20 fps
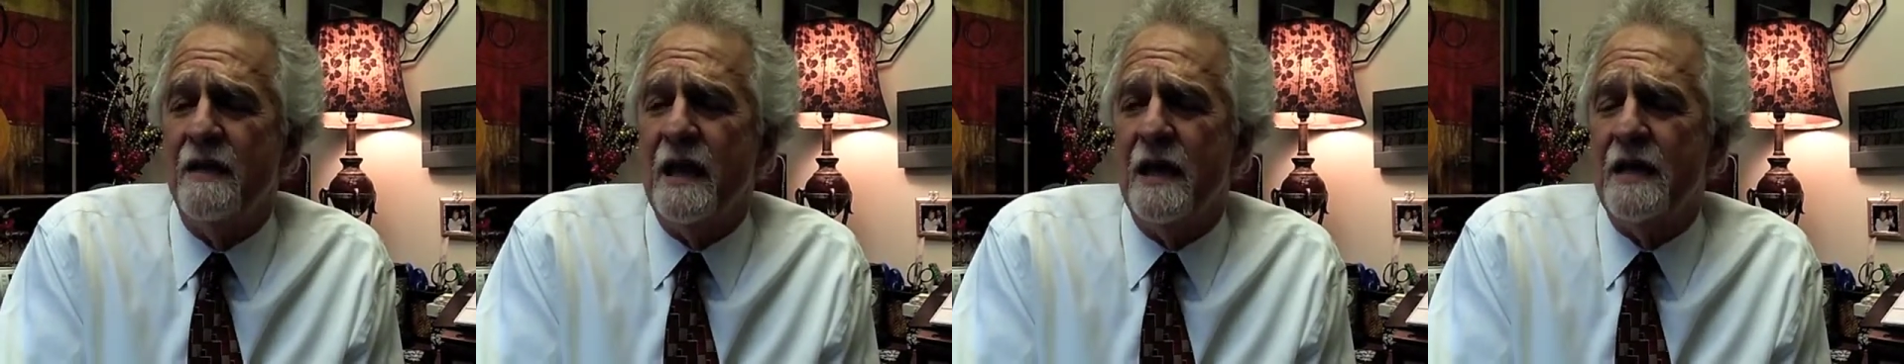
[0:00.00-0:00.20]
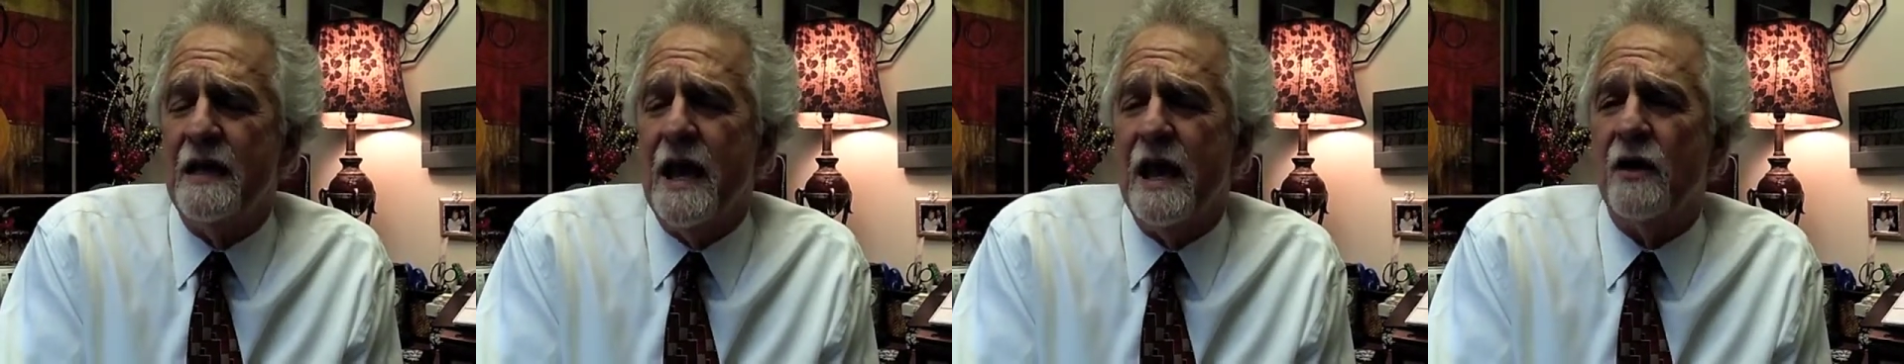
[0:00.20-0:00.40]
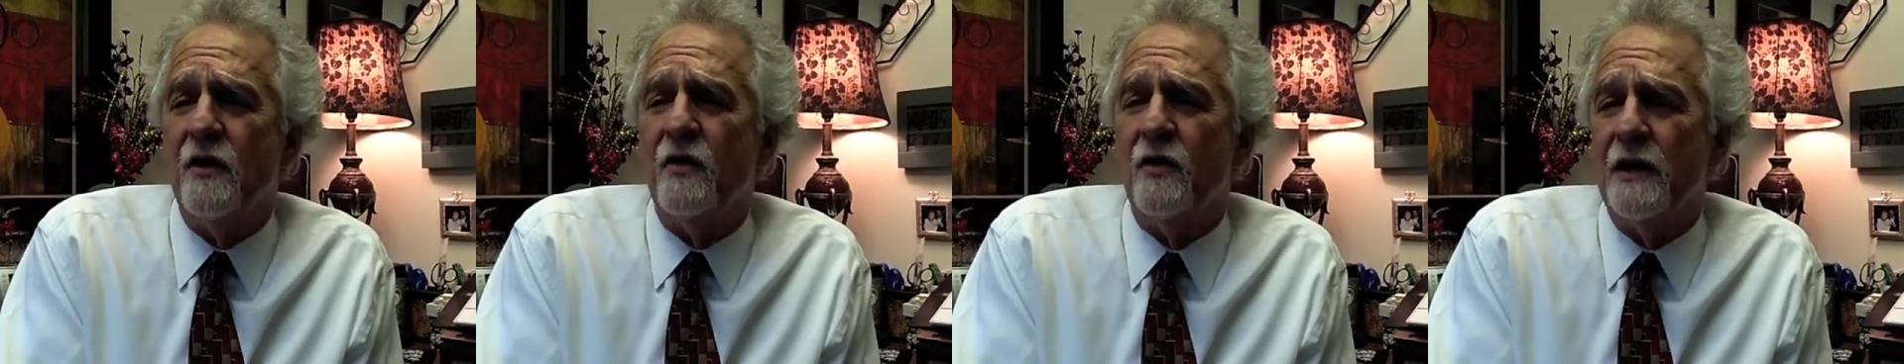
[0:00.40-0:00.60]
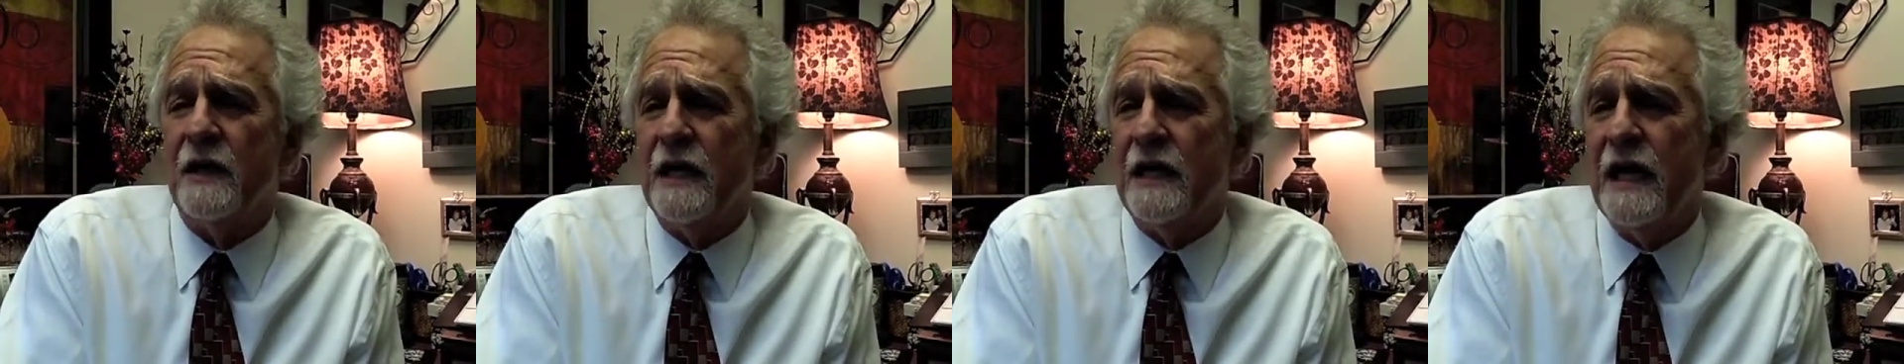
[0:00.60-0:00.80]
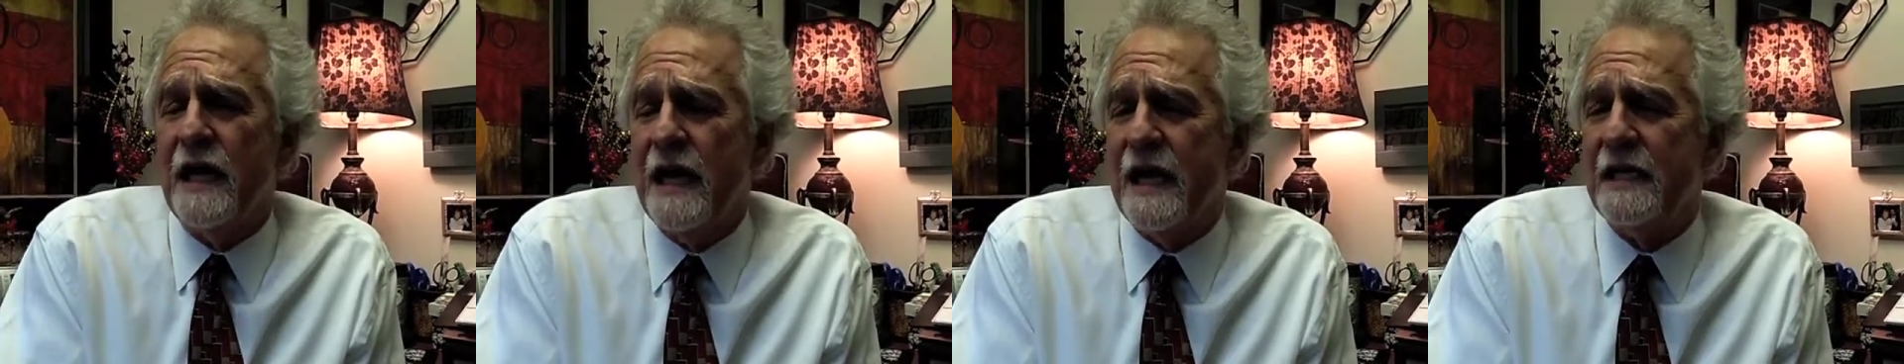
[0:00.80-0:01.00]
that not
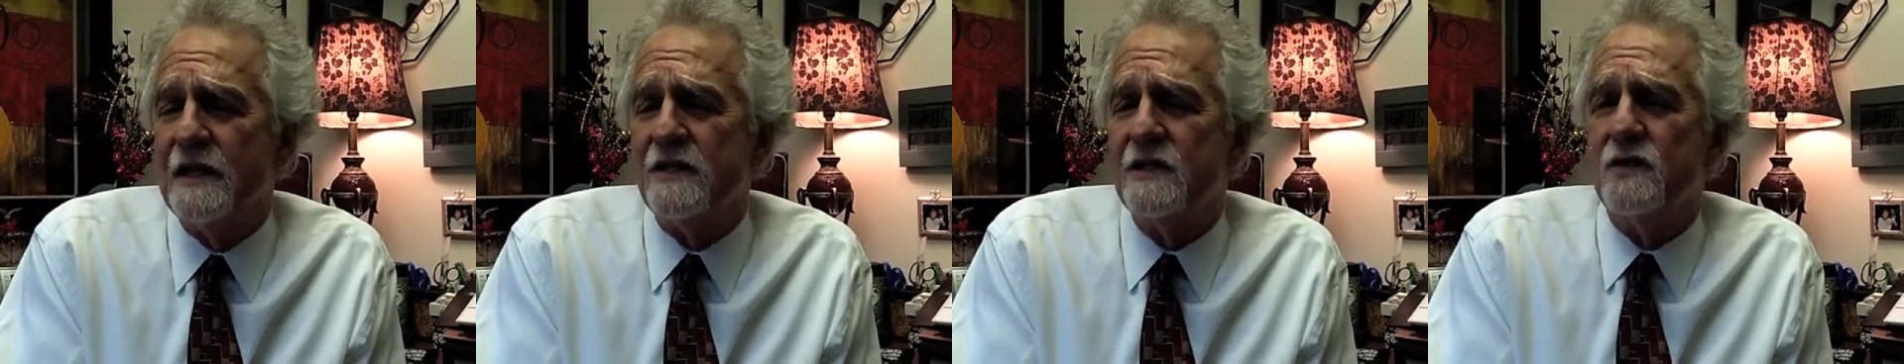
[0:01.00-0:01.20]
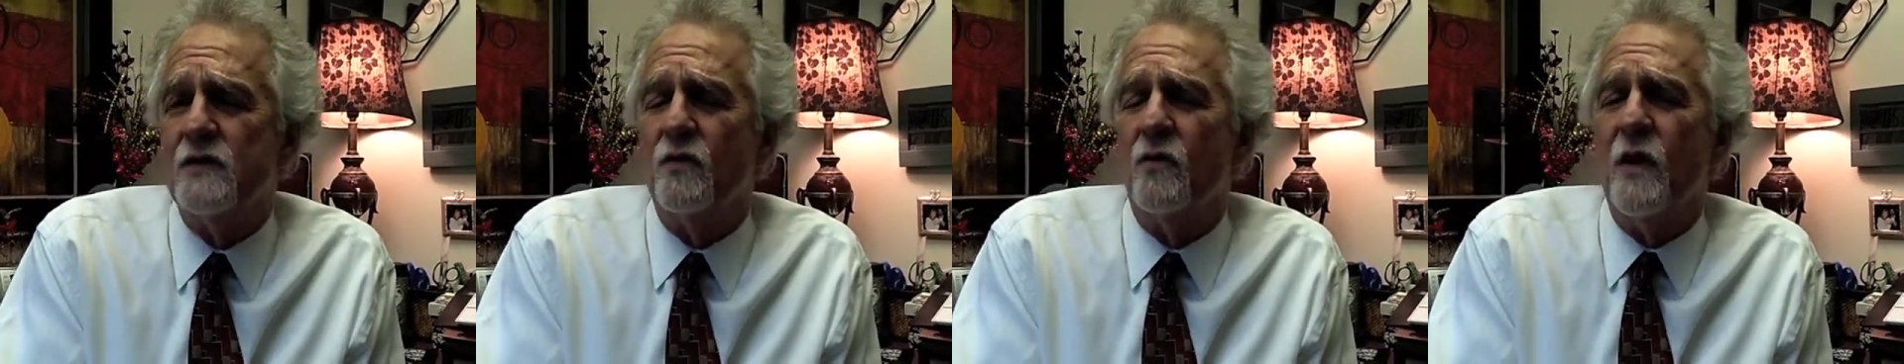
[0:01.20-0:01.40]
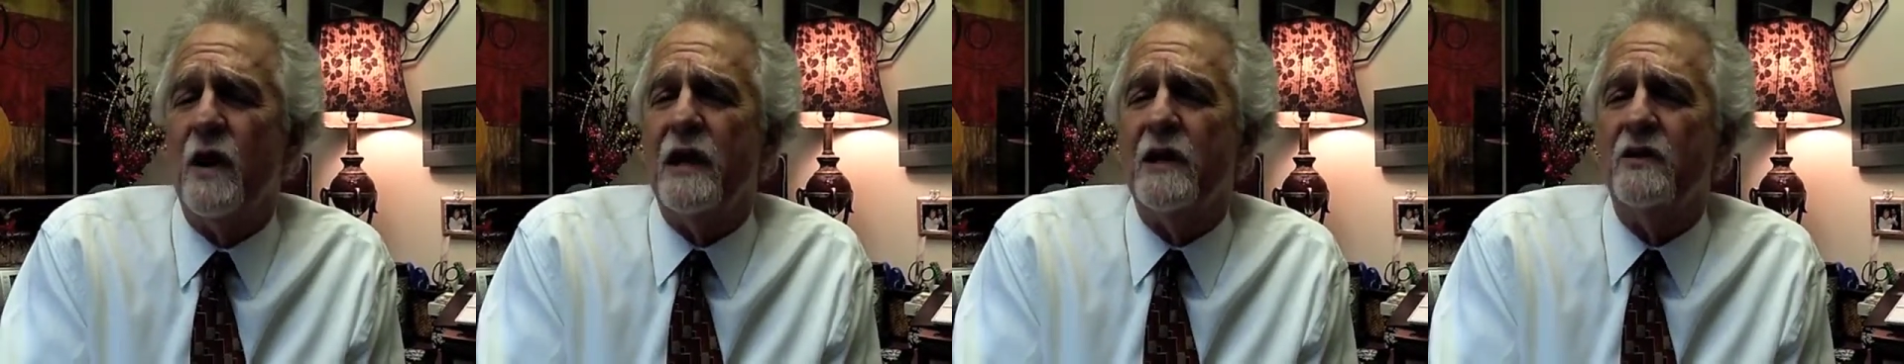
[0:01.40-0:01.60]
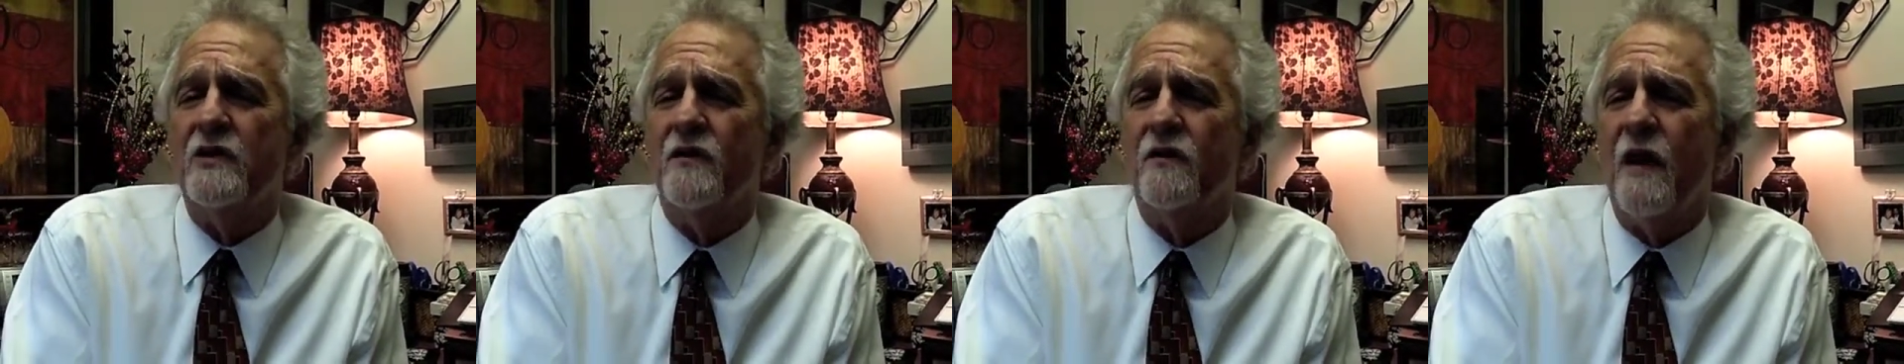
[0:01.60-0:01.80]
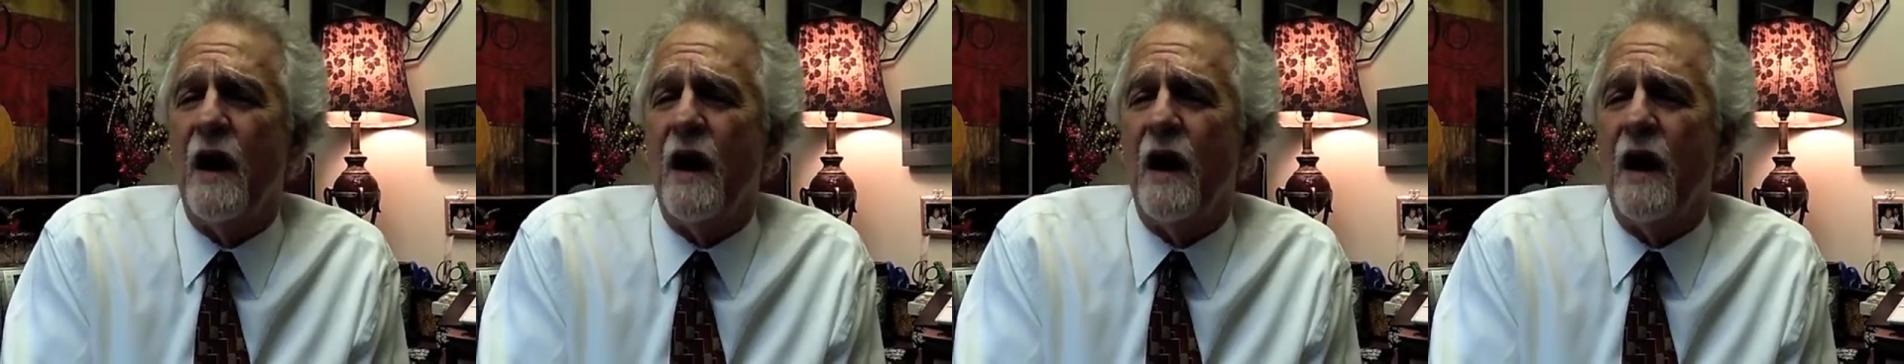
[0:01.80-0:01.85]
only enhanced the range